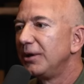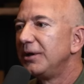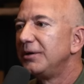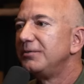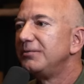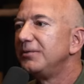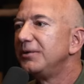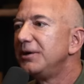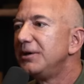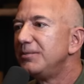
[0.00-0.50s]

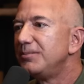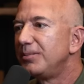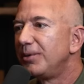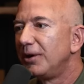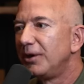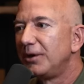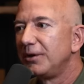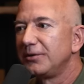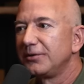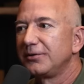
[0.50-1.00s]
and
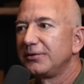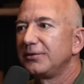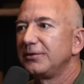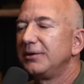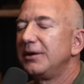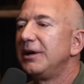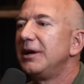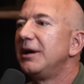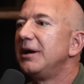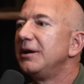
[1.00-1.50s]
rebirth.
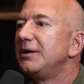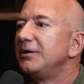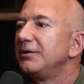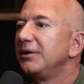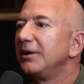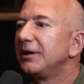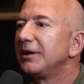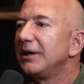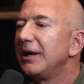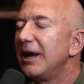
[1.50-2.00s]
And
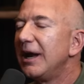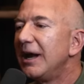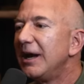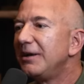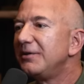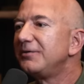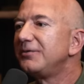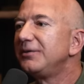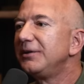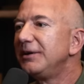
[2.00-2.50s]
like,
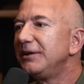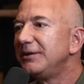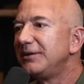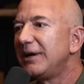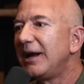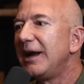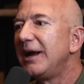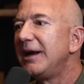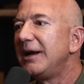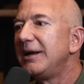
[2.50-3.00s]
every
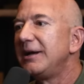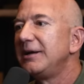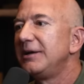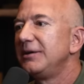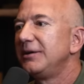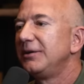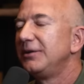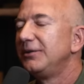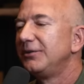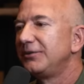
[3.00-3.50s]

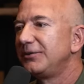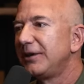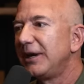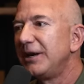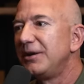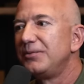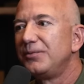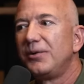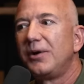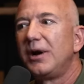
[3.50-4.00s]
day is
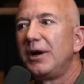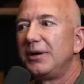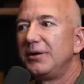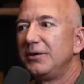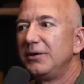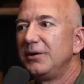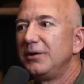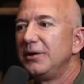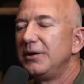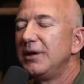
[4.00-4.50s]
day one.
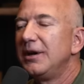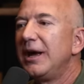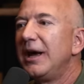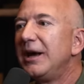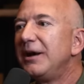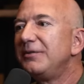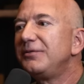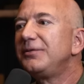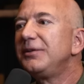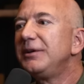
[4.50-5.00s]

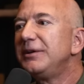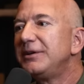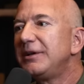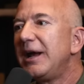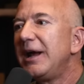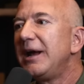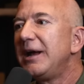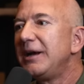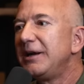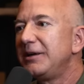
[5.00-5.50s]
Every
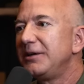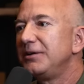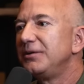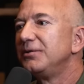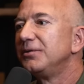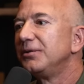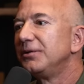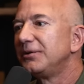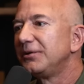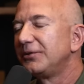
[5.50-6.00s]
day
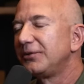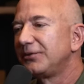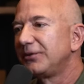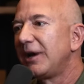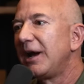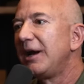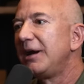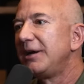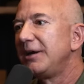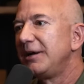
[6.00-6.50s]
you're
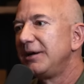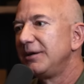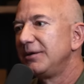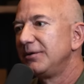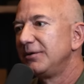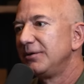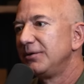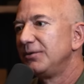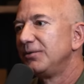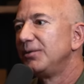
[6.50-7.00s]

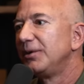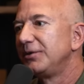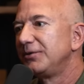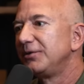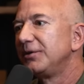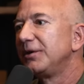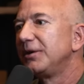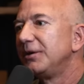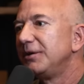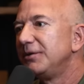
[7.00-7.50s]
deciding what
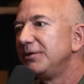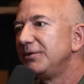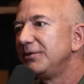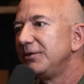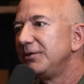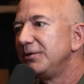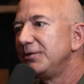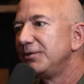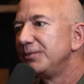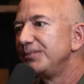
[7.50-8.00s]
you're going to
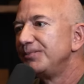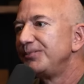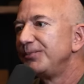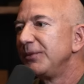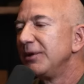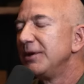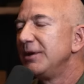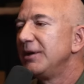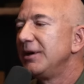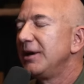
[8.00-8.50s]
do.
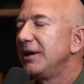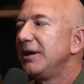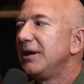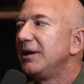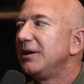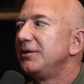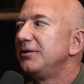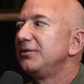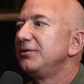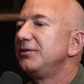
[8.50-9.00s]

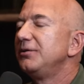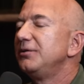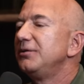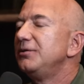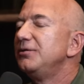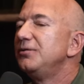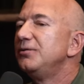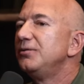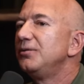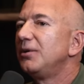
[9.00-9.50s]
And
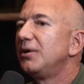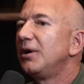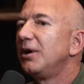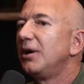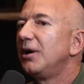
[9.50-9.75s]
you